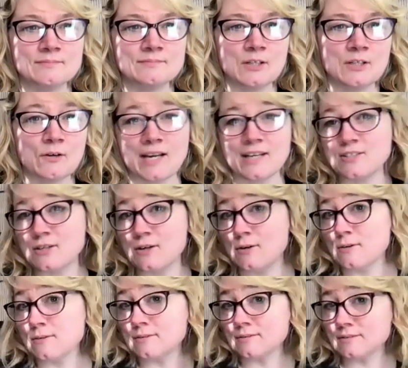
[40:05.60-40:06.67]
Okay,
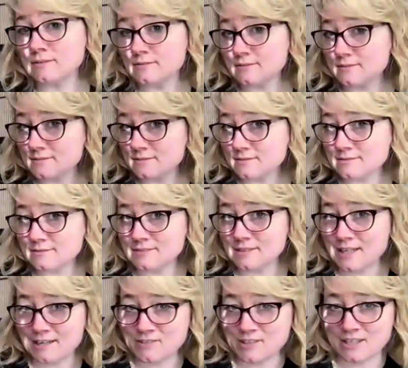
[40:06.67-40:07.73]
so
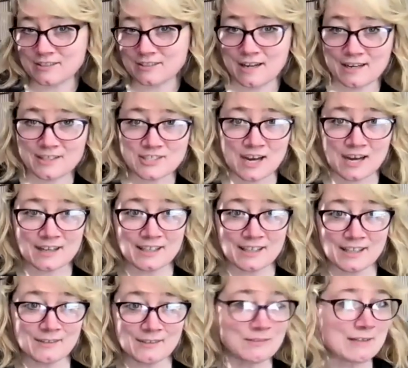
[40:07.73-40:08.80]
I've done a lot of
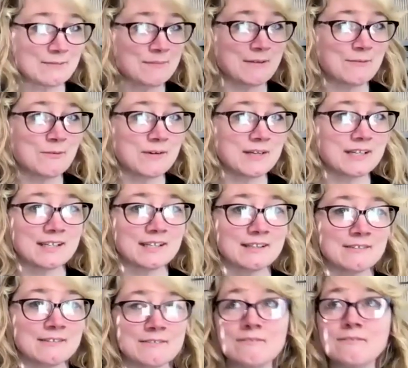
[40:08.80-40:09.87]
talking. Like maybe we
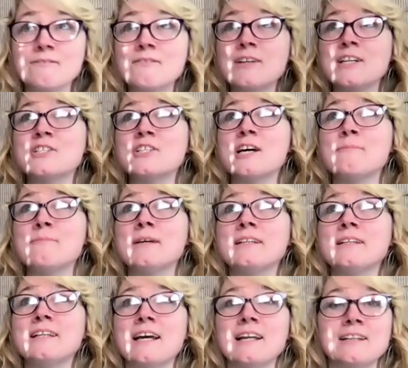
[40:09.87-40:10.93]
can finish up
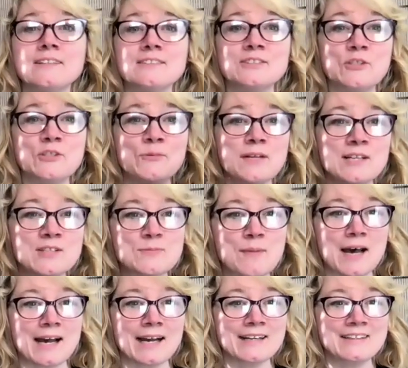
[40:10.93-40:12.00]
and get two minutes
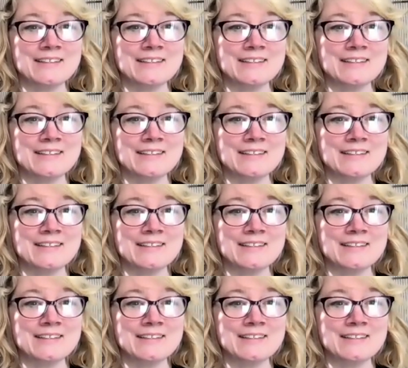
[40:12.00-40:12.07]
back.